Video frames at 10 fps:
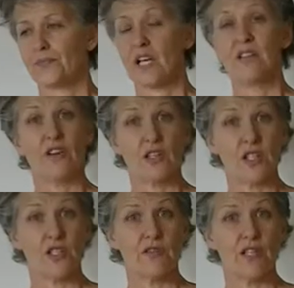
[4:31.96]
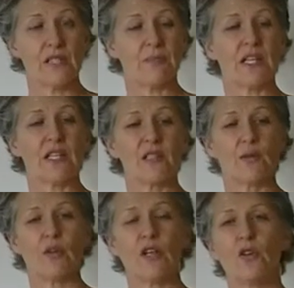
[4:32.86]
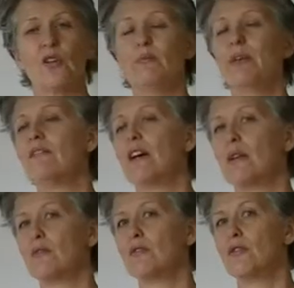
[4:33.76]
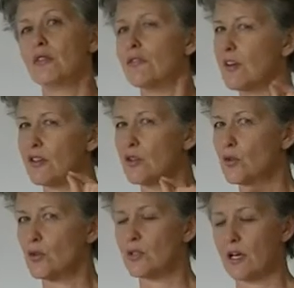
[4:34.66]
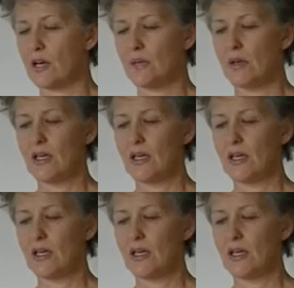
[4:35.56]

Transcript: advantage of this because it will only be available for a very short time.